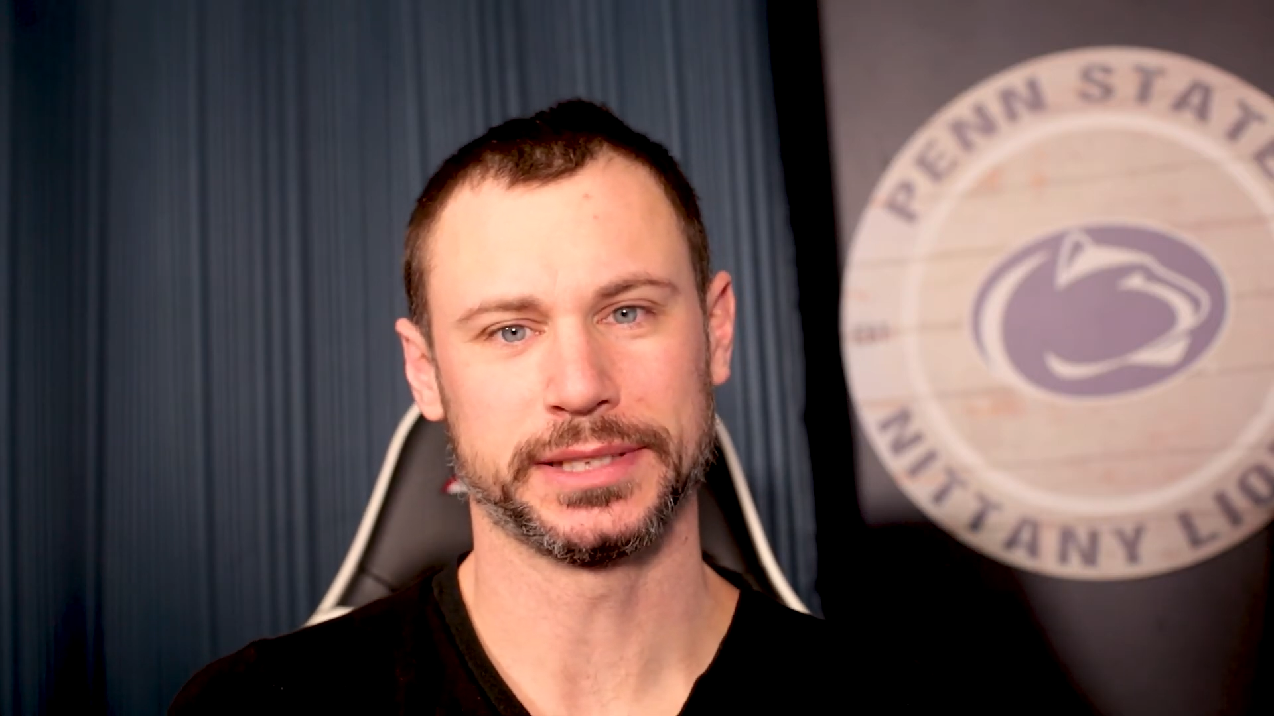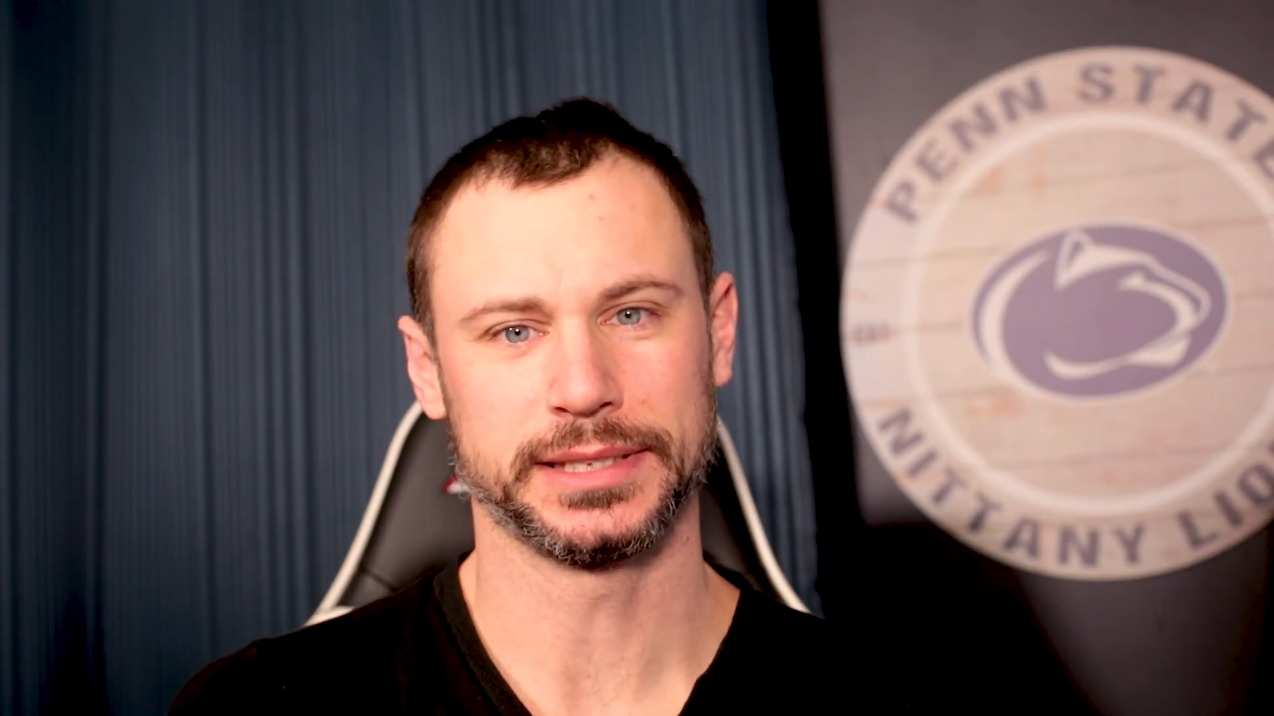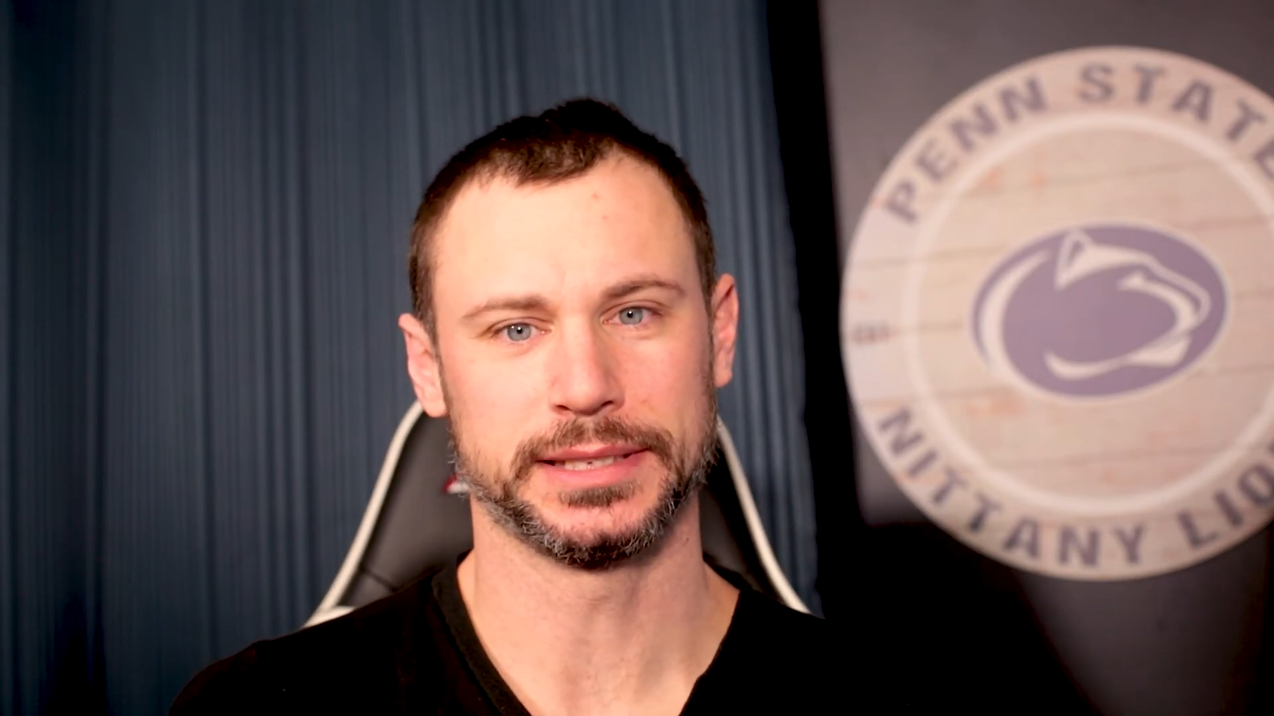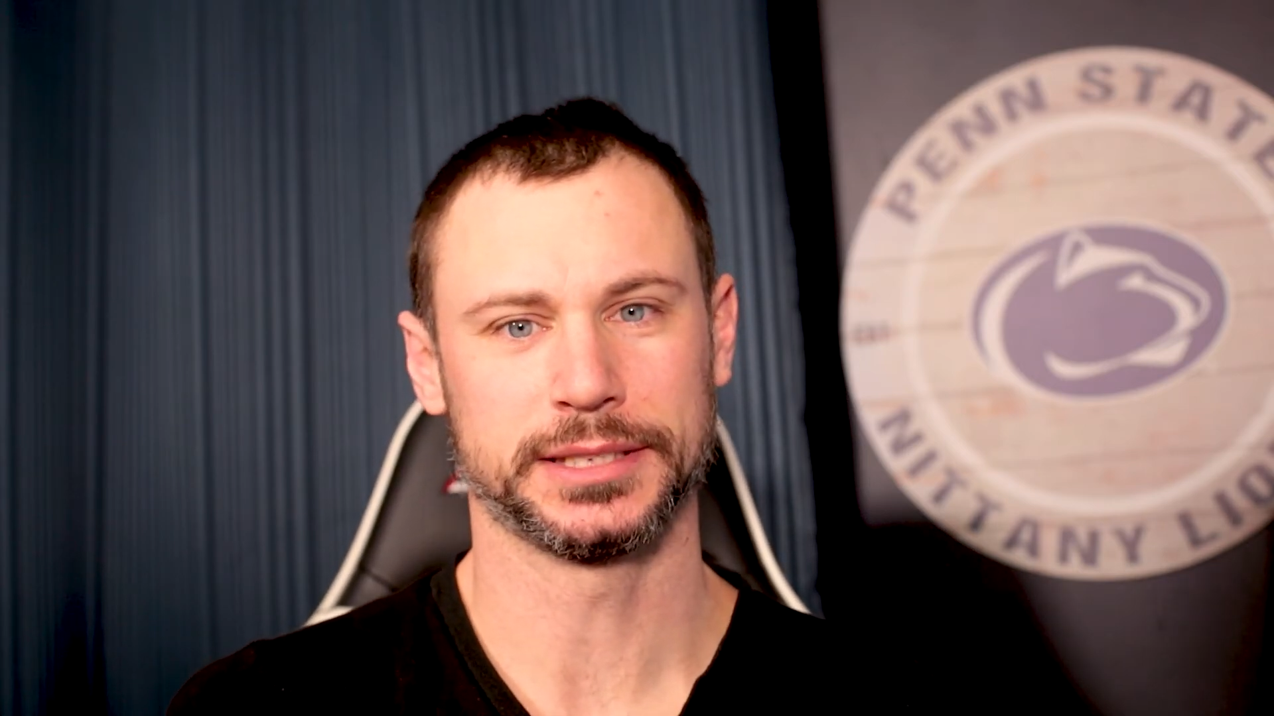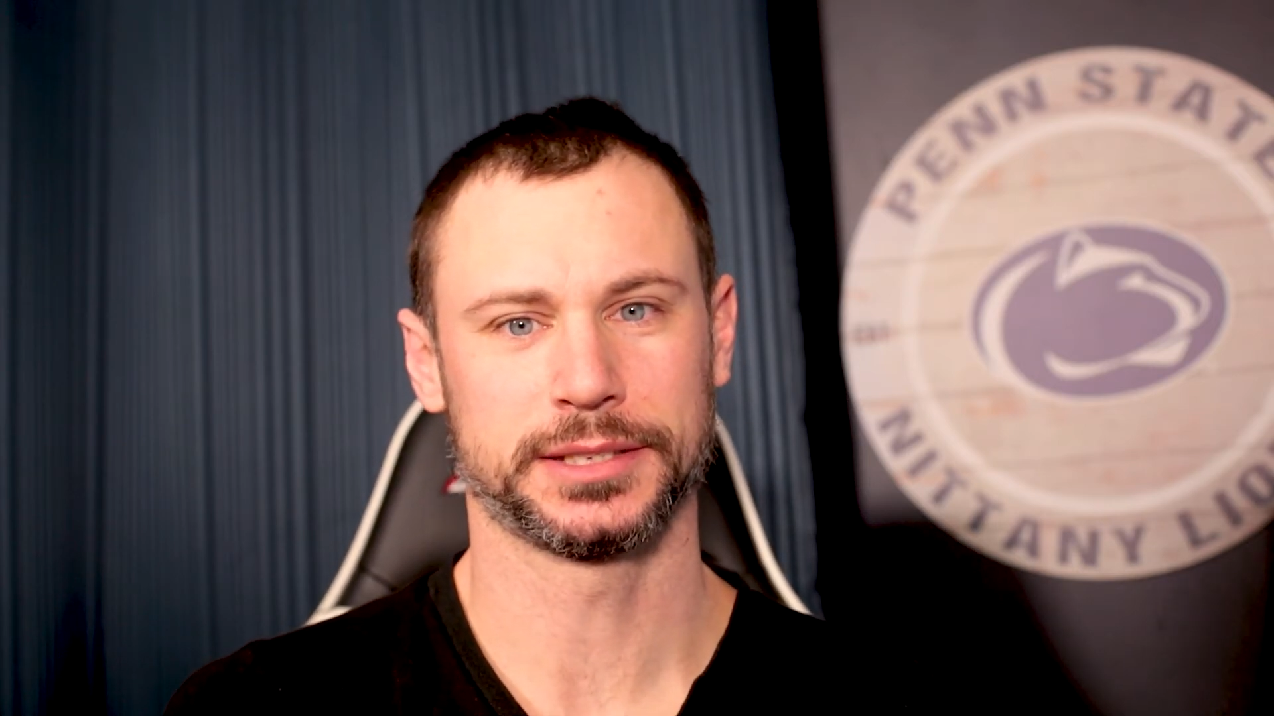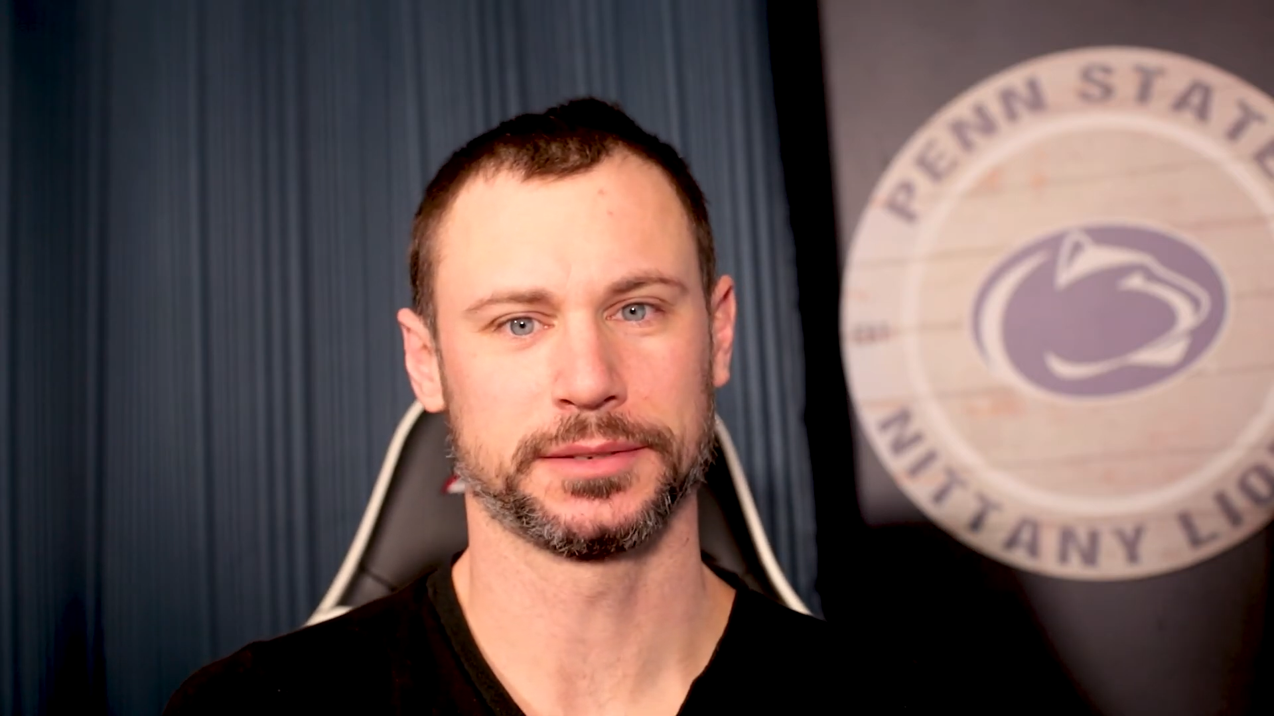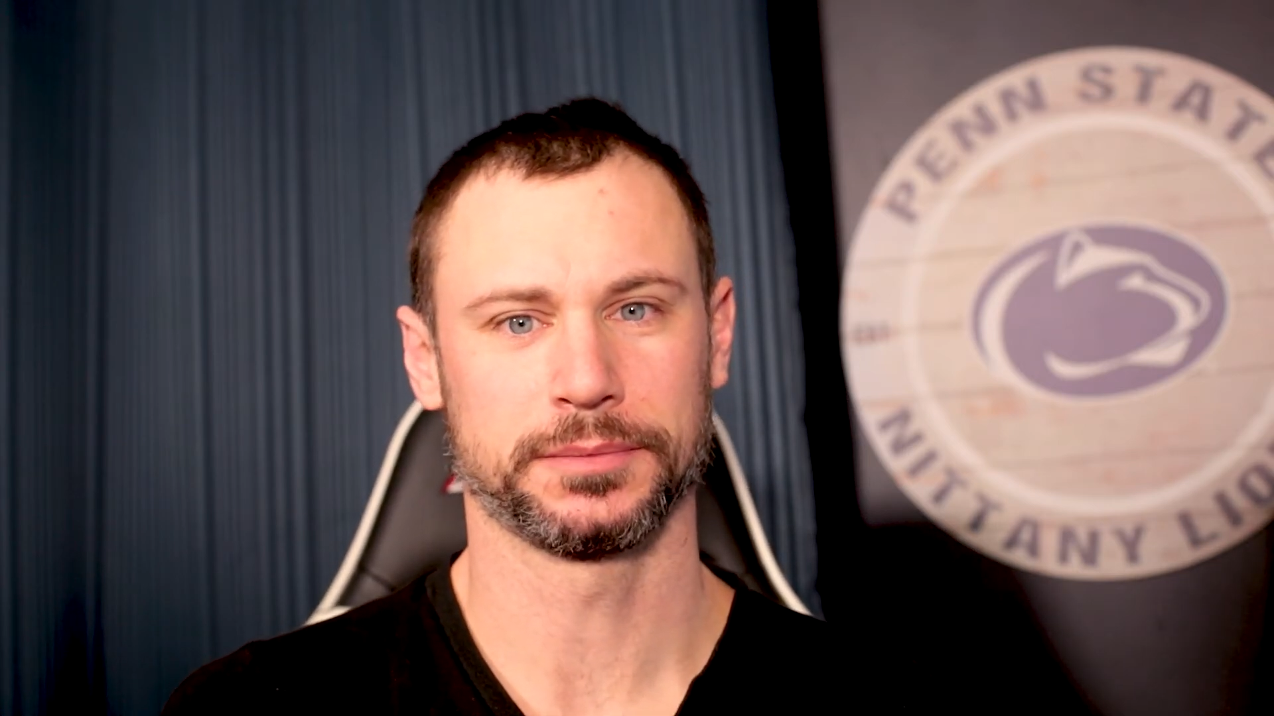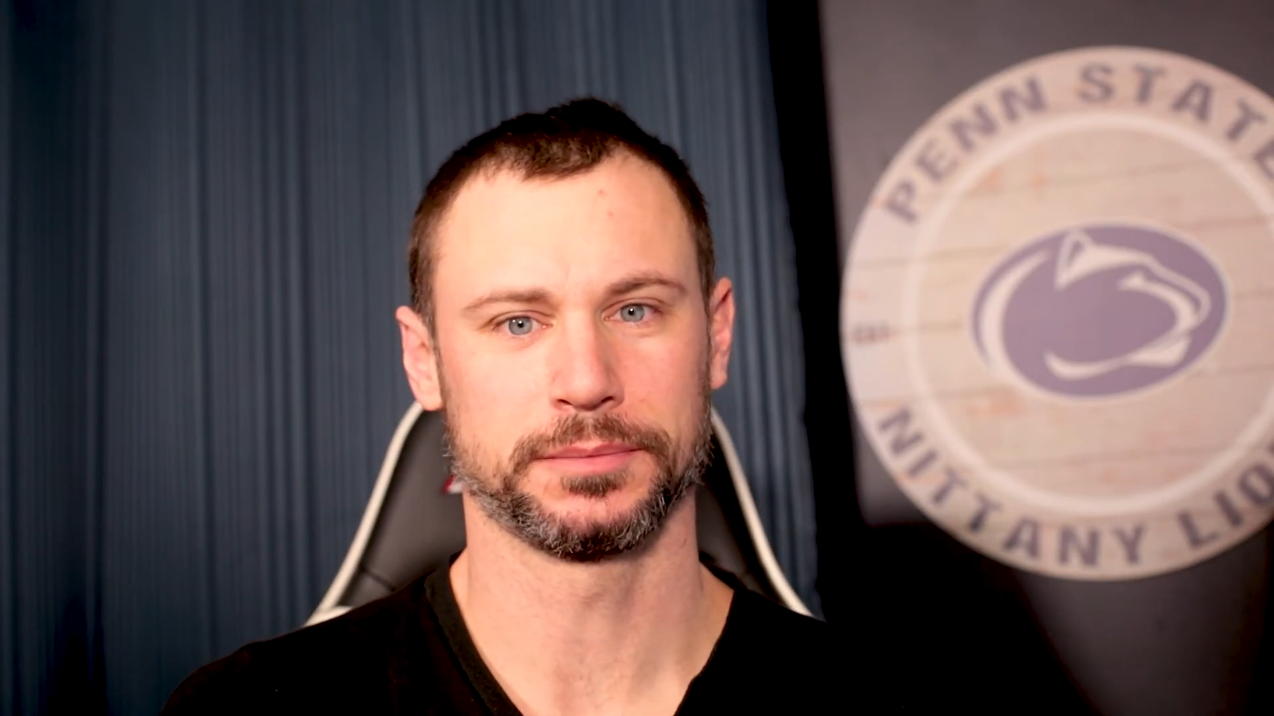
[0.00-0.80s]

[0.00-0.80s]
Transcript: see this